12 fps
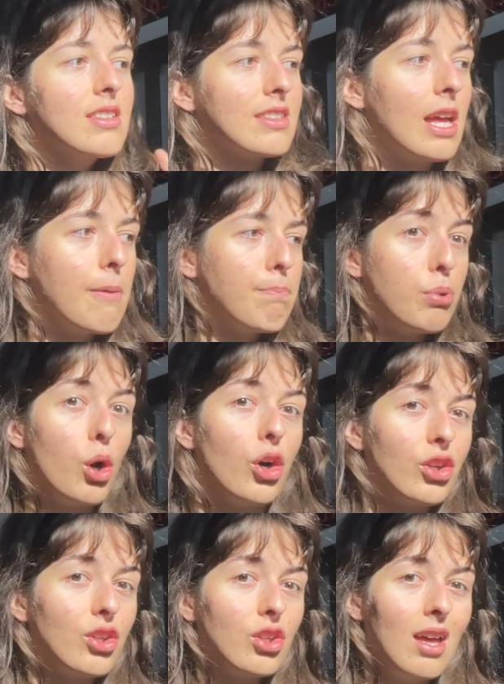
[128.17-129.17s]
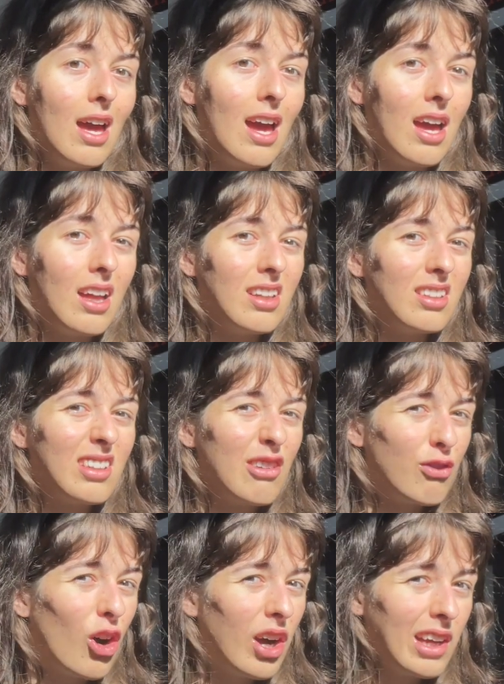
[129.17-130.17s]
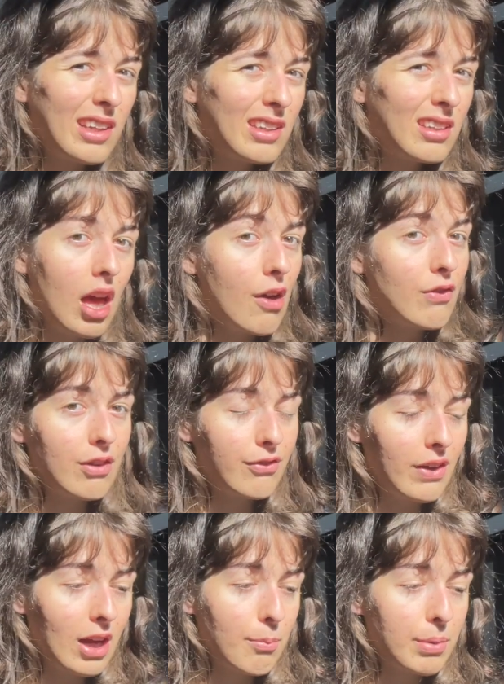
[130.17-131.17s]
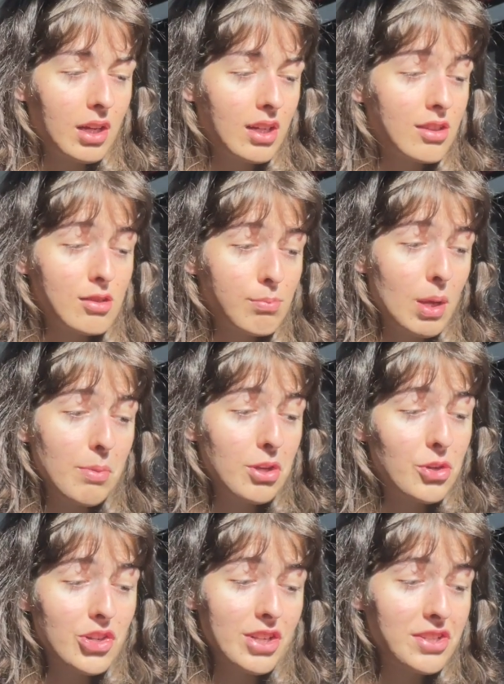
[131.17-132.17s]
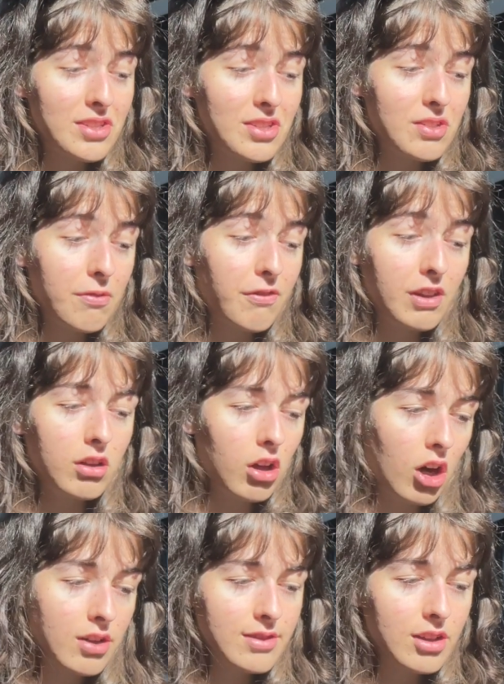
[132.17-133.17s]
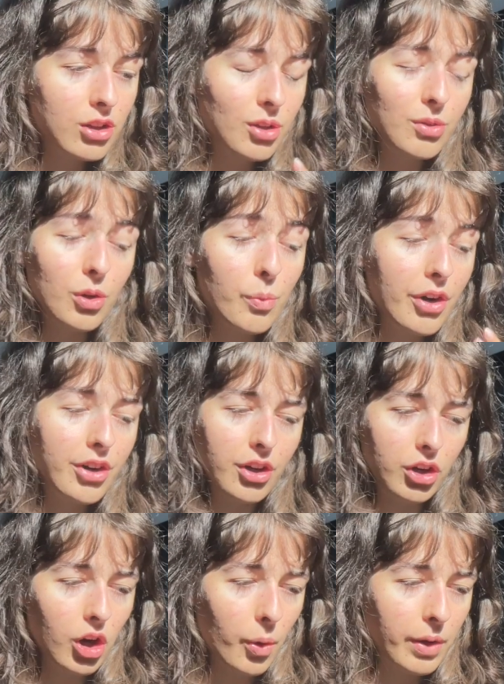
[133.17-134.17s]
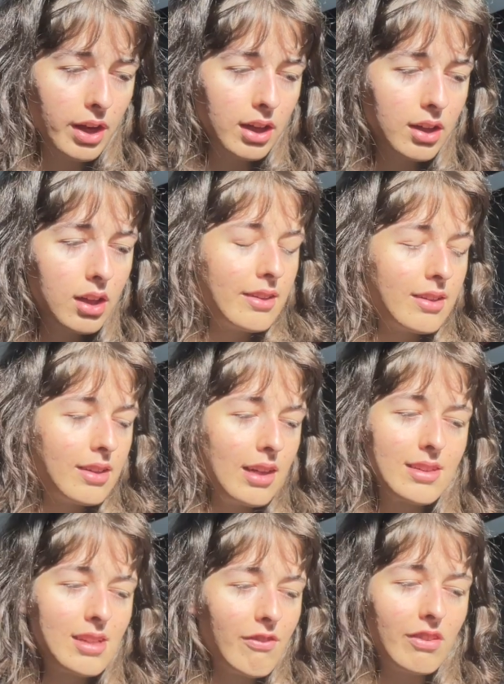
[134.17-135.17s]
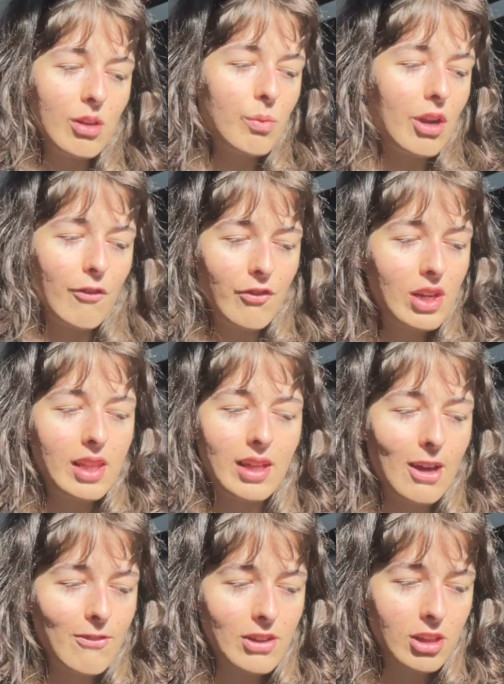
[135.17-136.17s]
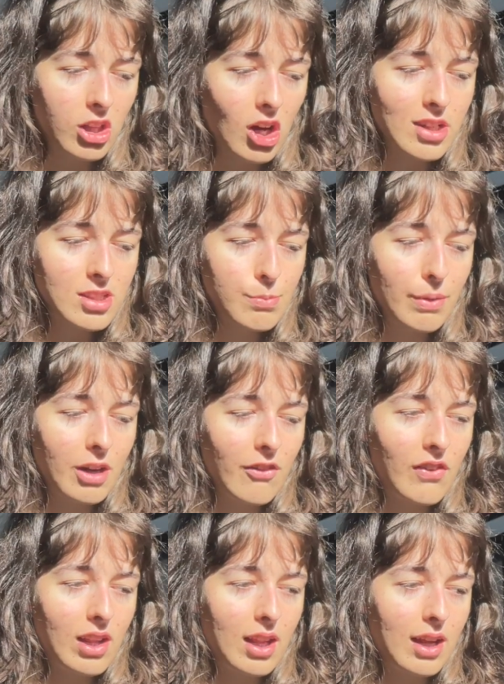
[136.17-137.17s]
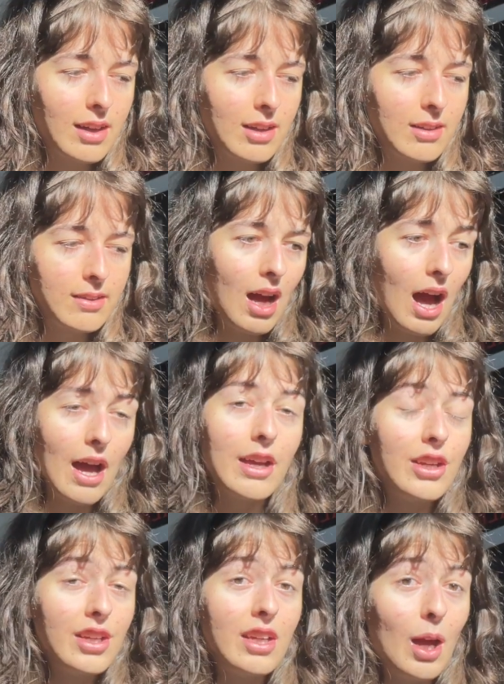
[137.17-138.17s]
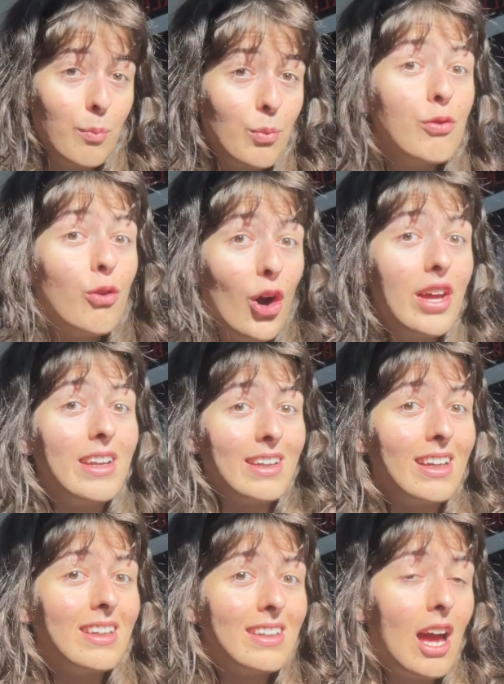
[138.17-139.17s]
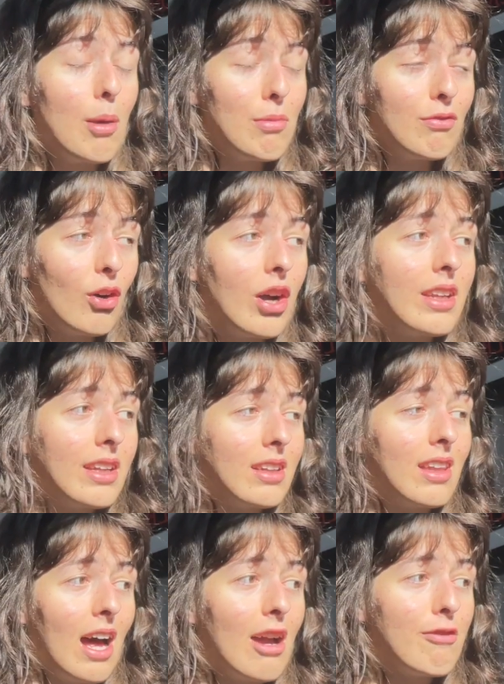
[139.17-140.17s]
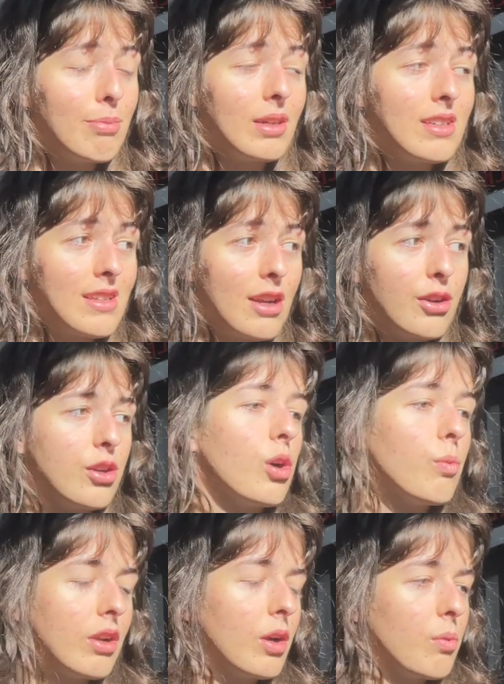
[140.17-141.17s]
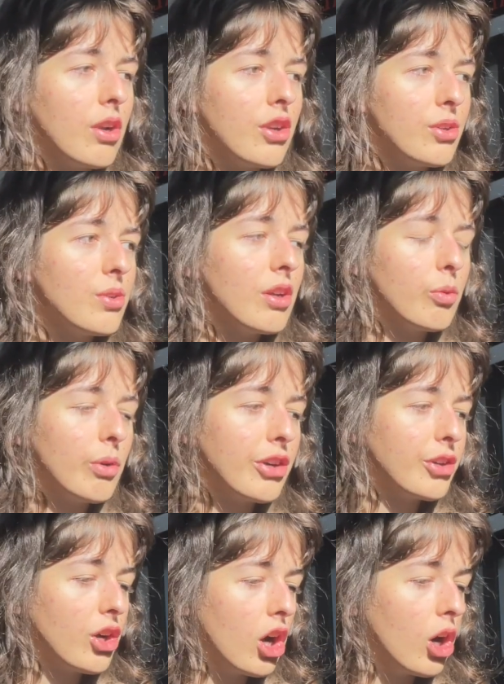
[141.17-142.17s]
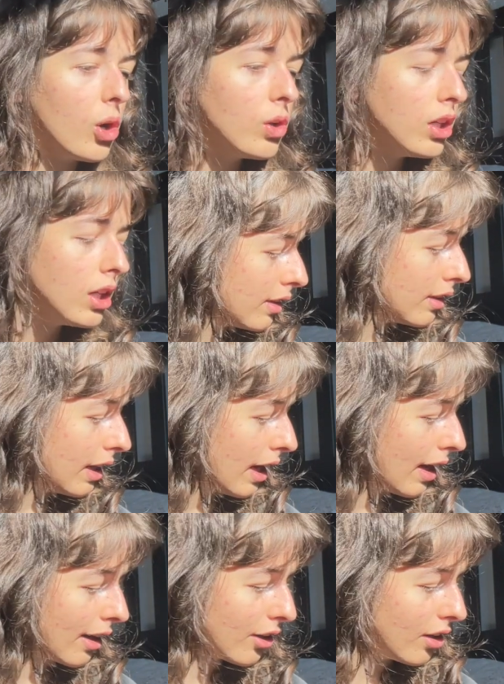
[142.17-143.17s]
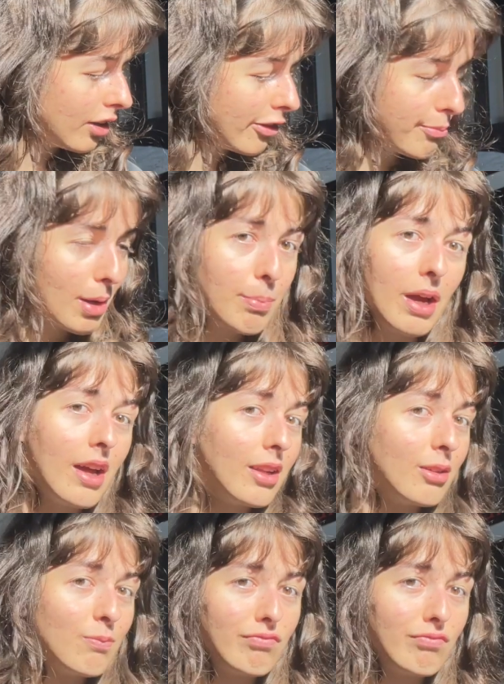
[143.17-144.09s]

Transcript: stay put and avoid everything because maybe you just feel lost and don't know where you're going. That's definitely what I'm feeling. I feel lost, but I feel like I am avoiding it. I'm avoiding life because I don't know what I want to do and where to go. Yeah, I gotta leave my bed.